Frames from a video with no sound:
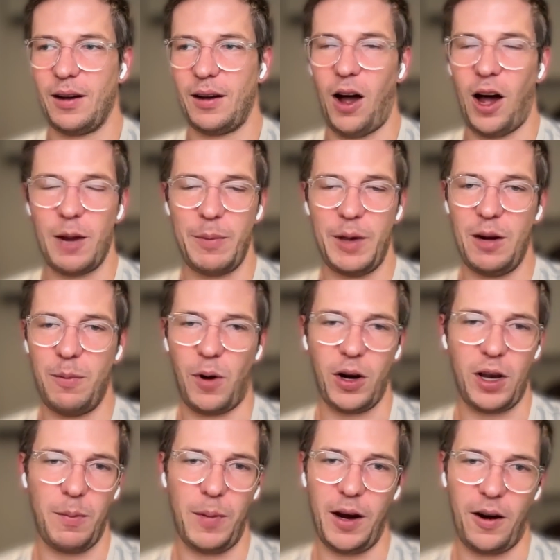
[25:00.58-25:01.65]
automated
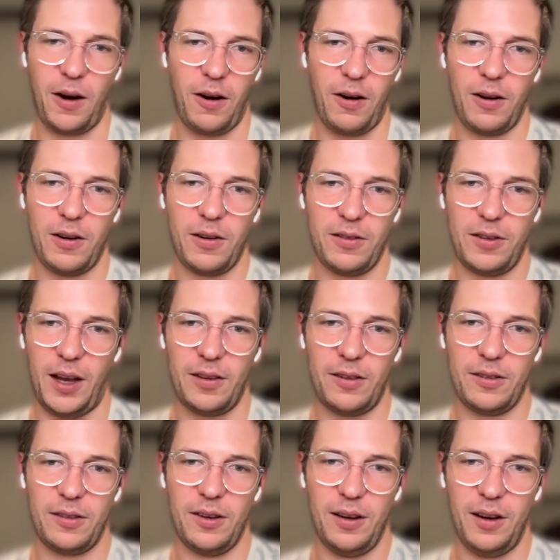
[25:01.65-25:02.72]
market maker
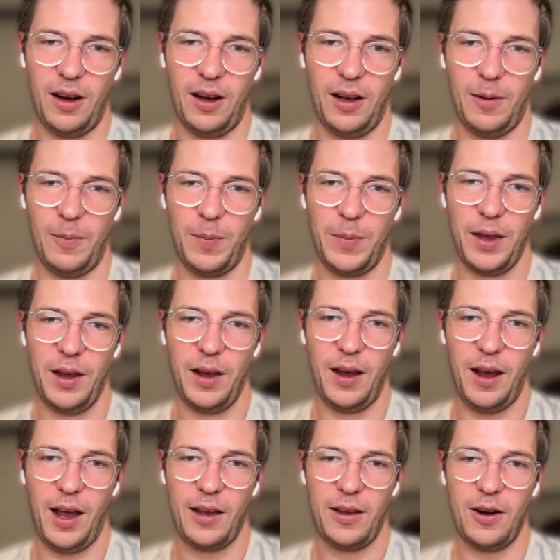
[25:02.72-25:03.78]
sense.
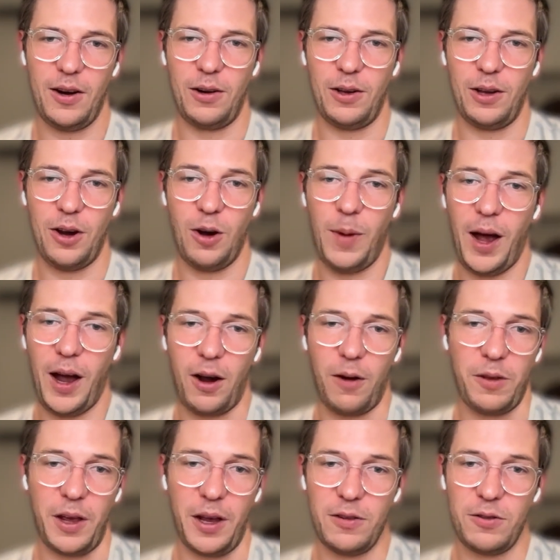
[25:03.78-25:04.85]
And you go back over
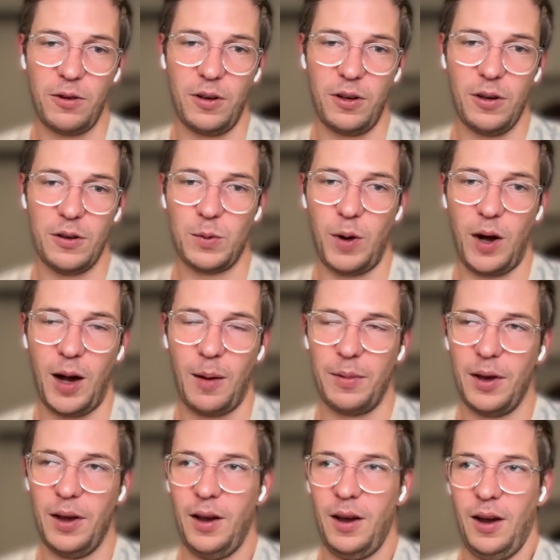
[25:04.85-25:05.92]
the history of Uniswap.
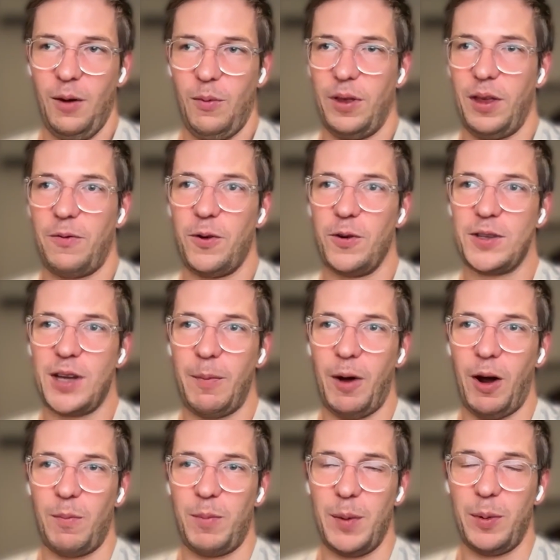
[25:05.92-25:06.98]
When they first came
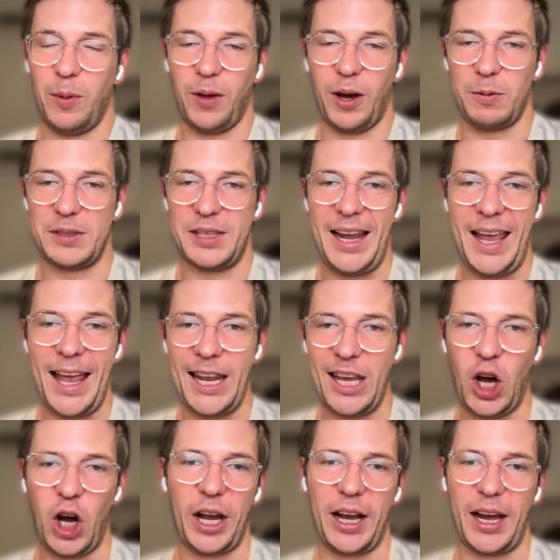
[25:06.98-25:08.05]
out, people thought it was an
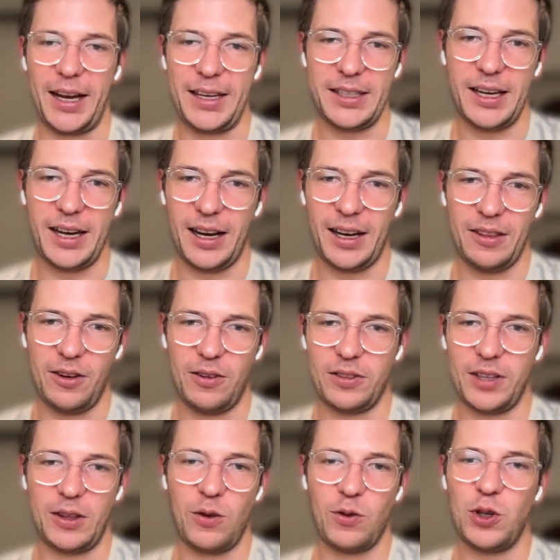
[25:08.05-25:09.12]
idiotic idea.
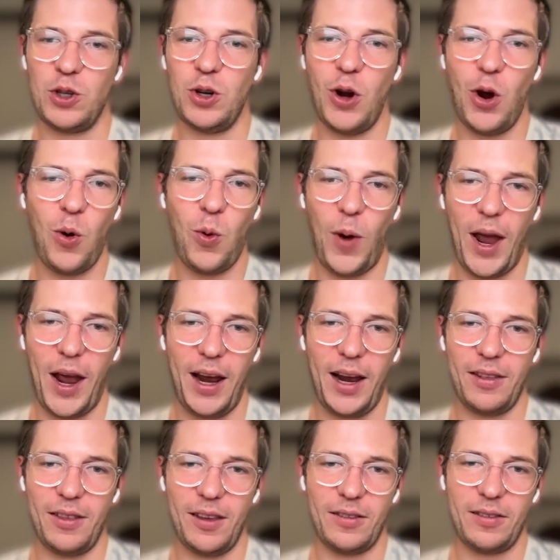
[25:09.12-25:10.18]
There's no way
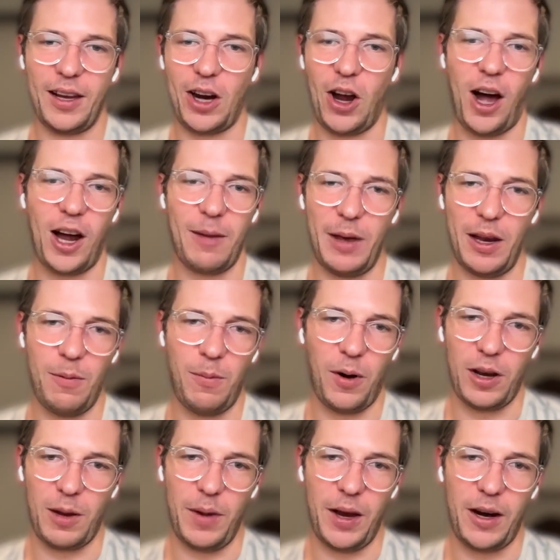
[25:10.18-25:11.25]
this like automated
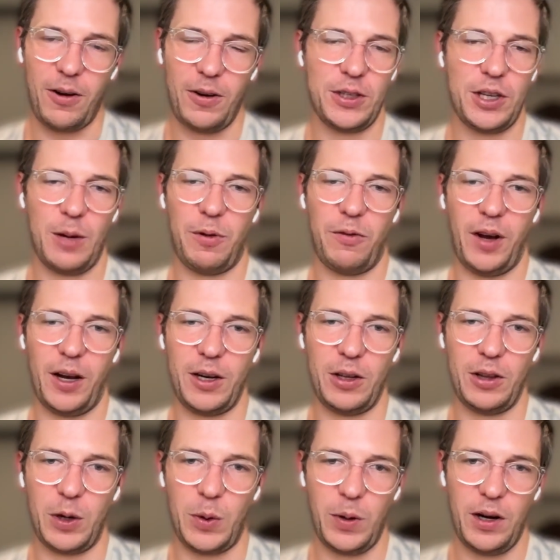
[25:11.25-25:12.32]
market maker is going to provide good
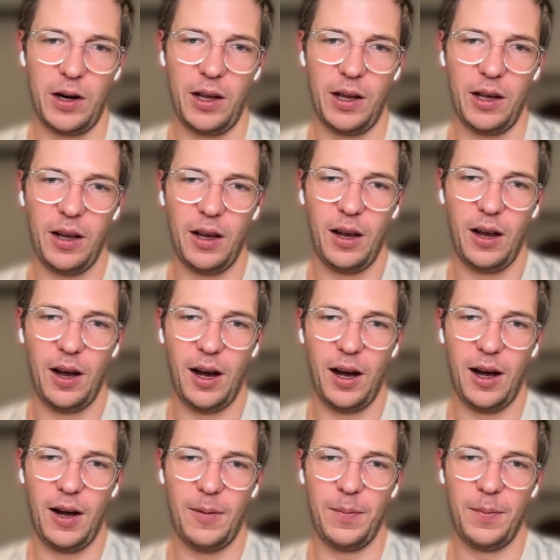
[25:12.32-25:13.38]
liquidity.
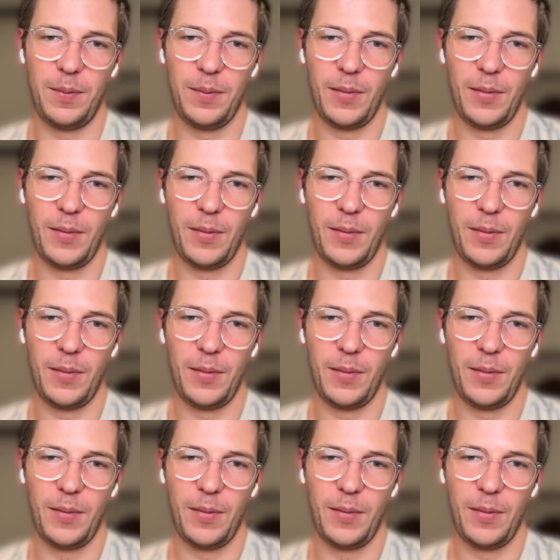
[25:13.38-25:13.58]
Um,